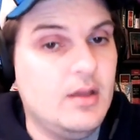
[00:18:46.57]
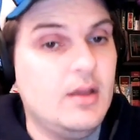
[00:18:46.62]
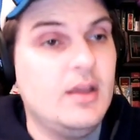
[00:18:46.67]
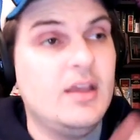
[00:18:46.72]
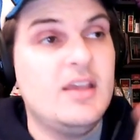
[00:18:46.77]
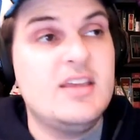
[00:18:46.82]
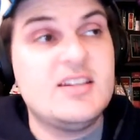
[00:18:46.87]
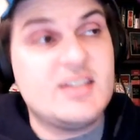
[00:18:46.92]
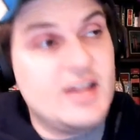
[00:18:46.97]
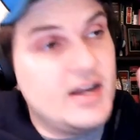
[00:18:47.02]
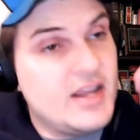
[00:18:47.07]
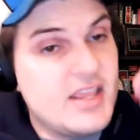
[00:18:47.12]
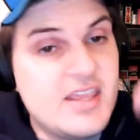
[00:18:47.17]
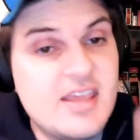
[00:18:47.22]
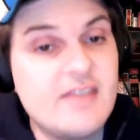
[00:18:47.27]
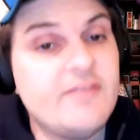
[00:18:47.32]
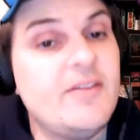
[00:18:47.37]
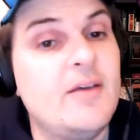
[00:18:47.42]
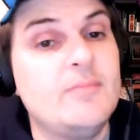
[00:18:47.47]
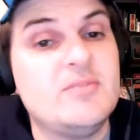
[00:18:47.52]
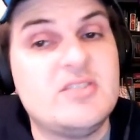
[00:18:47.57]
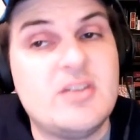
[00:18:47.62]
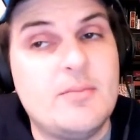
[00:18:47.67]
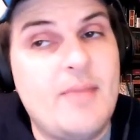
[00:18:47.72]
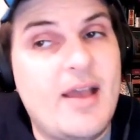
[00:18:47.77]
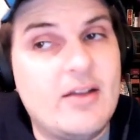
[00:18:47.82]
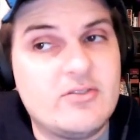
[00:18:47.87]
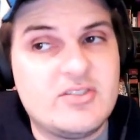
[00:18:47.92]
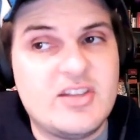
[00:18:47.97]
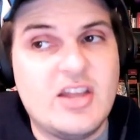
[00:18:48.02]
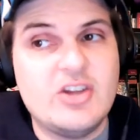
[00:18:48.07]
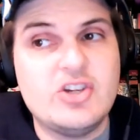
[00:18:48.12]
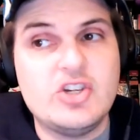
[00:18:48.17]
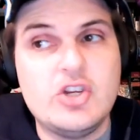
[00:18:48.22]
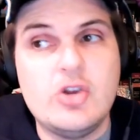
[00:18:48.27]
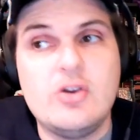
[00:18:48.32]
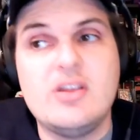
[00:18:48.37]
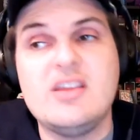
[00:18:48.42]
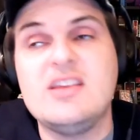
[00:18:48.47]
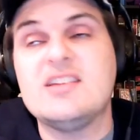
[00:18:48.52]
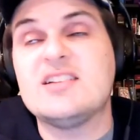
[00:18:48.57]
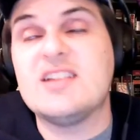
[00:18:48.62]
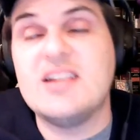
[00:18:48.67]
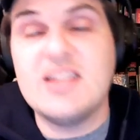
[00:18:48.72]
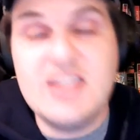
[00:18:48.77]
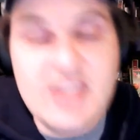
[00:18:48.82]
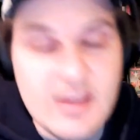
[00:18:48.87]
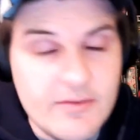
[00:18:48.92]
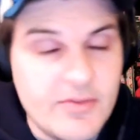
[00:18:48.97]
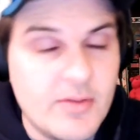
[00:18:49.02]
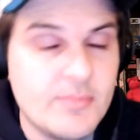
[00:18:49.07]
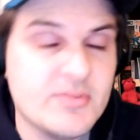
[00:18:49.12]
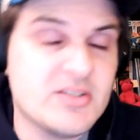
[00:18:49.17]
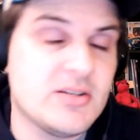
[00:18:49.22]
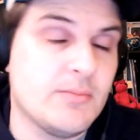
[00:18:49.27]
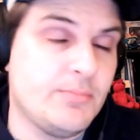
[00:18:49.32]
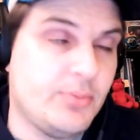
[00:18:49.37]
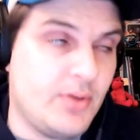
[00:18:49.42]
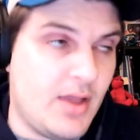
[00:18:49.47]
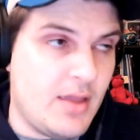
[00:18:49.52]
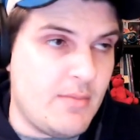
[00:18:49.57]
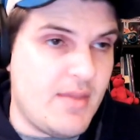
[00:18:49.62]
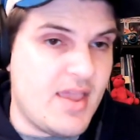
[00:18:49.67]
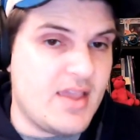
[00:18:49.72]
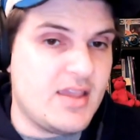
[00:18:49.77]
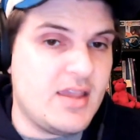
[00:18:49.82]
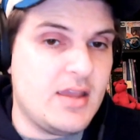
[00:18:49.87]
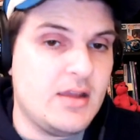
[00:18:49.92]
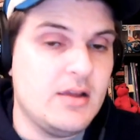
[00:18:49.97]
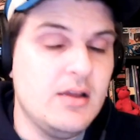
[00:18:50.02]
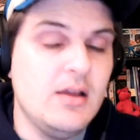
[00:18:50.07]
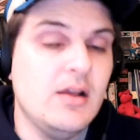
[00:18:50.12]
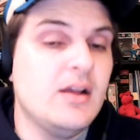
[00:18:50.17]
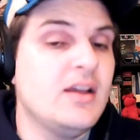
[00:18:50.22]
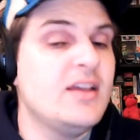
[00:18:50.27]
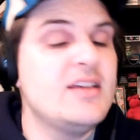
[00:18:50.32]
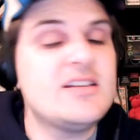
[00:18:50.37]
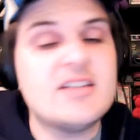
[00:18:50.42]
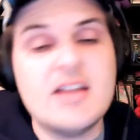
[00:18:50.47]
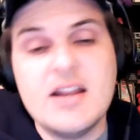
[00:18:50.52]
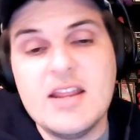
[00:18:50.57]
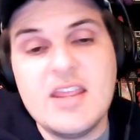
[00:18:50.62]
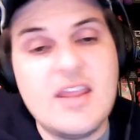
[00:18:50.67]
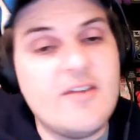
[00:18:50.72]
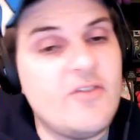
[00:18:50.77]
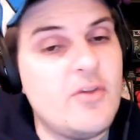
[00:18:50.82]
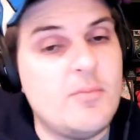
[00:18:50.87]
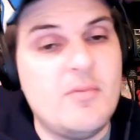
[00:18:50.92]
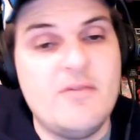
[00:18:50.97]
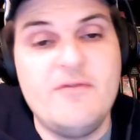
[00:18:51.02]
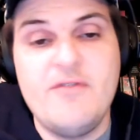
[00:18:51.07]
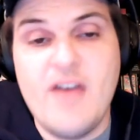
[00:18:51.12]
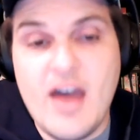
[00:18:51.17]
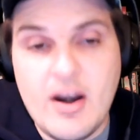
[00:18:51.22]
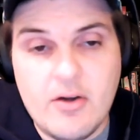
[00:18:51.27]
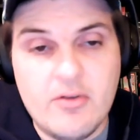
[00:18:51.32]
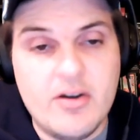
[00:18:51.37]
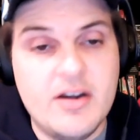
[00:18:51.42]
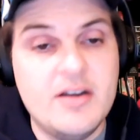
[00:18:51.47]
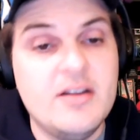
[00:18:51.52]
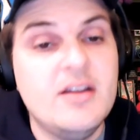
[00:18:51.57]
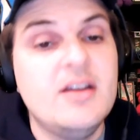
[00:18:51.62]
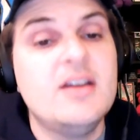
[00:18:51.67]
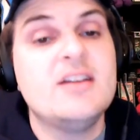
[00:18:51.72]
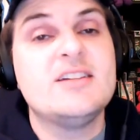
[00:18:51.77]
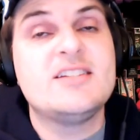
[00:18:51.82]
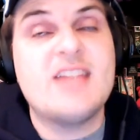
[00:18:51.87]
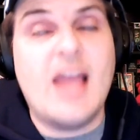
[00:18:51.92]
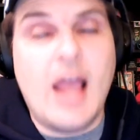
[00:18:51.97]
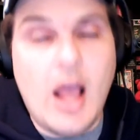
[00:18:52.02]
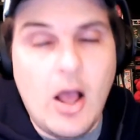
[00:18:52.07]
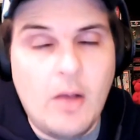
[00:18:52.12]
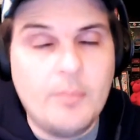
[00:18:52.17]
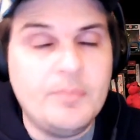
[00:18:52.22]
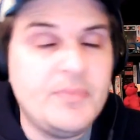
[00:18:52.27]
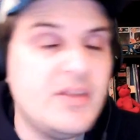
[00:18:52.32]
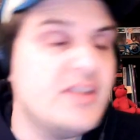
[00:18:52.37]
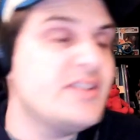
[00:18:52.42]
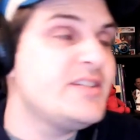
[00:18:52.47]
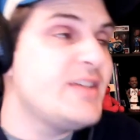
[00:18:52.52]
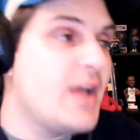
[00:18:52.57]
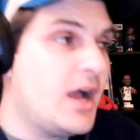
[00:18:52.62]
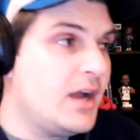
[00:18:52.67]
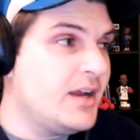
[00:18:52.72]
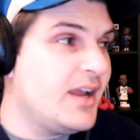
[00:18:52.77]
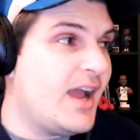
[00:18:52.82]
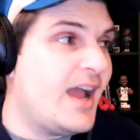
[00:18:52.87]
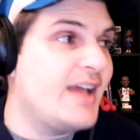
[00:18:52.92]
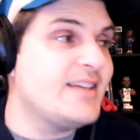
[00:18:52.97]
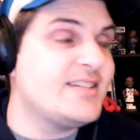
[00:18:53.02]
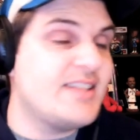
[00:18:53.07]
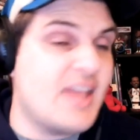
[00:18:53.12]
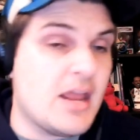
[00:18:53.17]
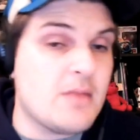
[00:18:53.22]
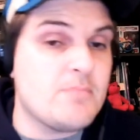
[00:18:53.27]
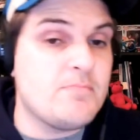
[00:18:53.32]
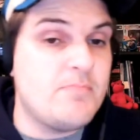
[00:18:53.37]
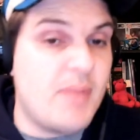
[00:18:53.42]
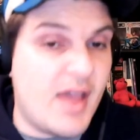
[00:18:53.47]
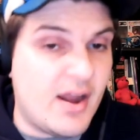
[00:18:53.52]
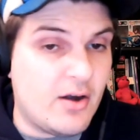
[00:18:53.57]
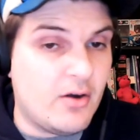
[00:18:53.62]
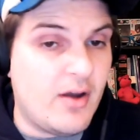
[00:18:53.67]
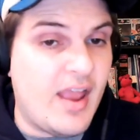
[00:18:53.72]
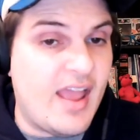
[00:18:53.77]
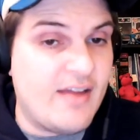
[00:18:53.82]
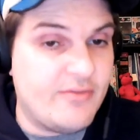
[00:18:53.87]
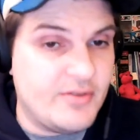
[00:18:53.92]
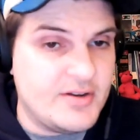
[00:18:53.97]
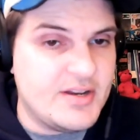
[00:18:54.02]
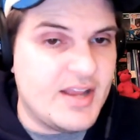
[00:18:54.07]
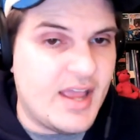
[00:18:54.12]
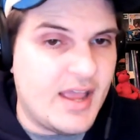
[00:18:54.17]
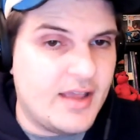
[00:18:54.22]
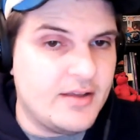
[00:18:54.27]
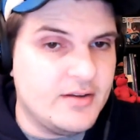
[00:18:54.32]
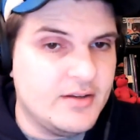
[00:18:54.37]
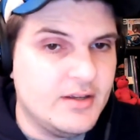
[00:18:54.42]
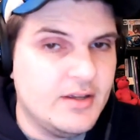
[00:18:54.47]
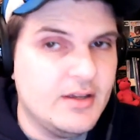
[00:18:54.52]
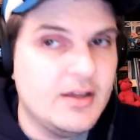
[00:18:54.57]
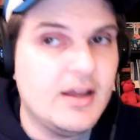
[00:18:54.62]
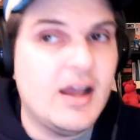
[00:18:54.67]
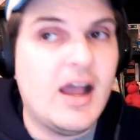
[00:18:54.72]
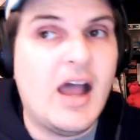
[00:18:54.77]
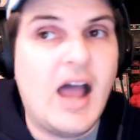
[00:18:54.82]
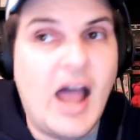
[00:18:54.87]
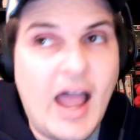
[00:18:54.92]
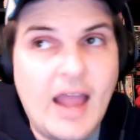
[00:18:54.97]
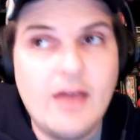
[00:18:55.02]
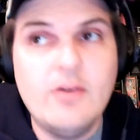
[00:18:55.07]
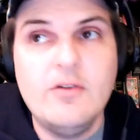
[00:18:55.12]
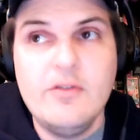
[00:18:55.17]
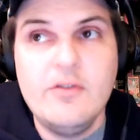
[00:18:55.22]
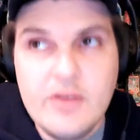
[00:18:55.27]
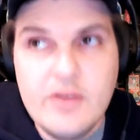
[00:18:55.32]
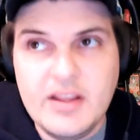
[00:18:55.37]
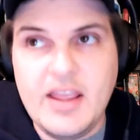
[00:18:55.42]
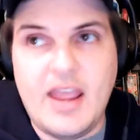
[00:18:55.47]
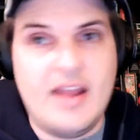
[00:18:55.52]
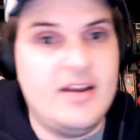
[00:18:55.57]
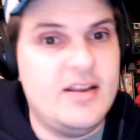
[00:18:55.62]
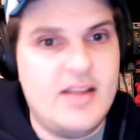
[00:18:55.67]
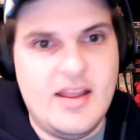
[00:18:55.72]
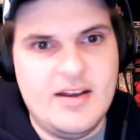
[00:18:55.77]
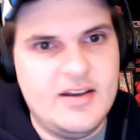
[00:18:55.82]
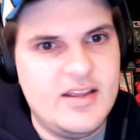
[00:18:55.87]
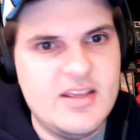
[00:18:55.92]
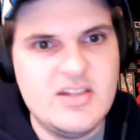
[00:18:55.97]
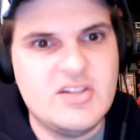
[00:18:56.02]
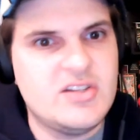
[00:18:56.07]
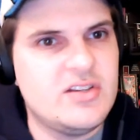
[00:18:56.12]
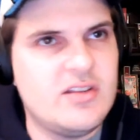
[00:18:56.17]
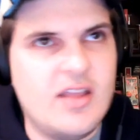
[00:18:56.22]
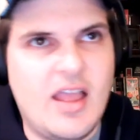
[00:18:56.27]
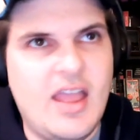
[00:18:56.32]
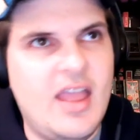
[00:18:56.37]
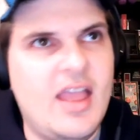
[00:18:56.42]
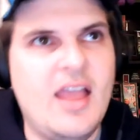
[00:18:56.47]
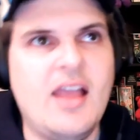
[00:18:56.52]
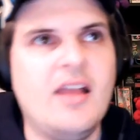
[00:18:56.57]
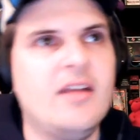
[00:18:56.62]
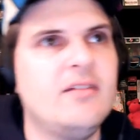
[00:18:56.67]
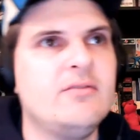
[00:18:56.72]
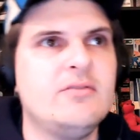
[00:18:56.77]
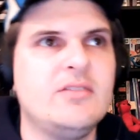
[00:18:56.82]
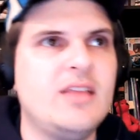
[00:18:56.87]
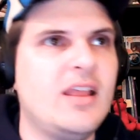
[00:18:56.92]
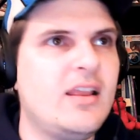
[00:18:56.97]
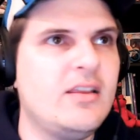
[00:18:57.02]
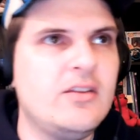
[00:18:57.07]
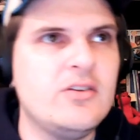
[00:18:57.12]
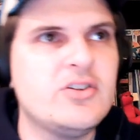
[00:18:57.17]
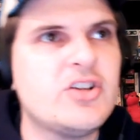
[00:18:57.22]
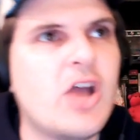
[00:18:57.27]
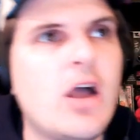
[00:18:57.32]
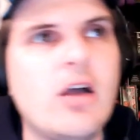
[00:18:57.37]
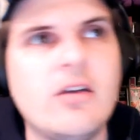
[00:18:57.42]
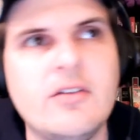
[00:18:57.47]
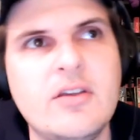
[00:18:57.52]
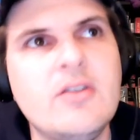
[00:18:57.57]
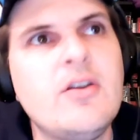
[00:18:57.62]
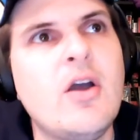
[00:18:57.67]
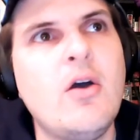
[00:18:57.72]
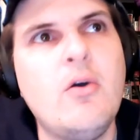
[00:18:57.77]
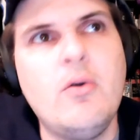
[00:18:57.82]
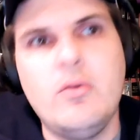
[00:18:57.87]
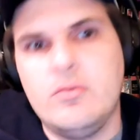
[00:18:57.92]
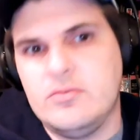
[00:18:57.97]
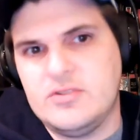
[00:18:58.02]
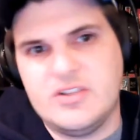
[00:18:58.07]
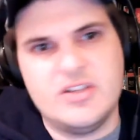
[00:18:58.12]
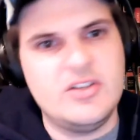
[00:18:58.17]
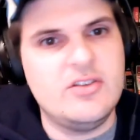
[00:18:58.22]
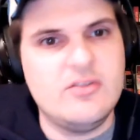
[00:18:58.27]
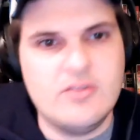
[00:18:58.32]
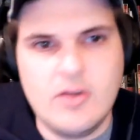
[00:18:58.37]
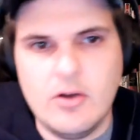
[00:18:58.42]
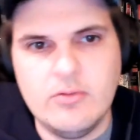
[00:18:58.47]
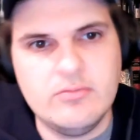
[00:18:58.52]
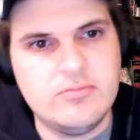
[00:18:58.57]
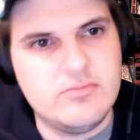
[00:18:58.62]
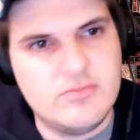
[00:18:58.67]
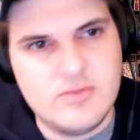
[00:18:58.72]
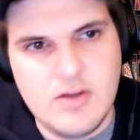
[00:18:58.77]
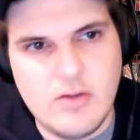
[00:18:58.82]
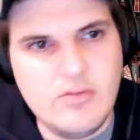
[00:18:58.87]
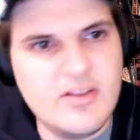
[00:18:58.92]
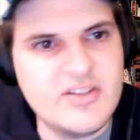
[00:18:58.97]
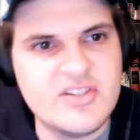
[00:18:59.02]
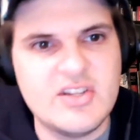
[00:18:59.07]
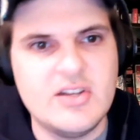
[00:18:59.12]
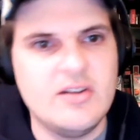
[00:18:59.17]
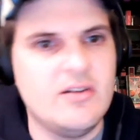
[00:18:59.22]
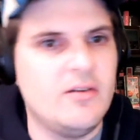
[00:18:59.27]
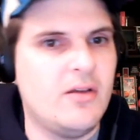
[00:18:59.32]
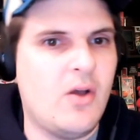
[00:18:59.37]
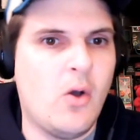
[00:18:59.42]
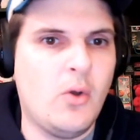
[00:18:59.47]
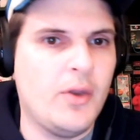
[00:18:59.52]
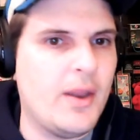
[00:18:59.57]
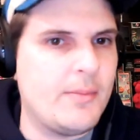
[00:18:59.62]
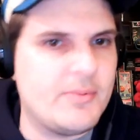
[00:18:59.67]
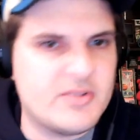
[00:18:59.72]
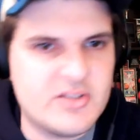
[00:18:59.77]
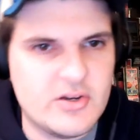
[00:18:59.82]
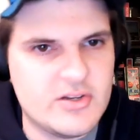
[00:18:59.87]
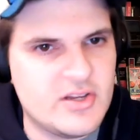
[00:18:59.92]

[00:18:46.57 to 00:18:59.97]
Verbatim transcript: he's going to give them some outside shooting he's going to give them some playmaking he's going to give them a veteran to help these young guys get better every day I really and and he's you talk, you go to go go listen to old episodes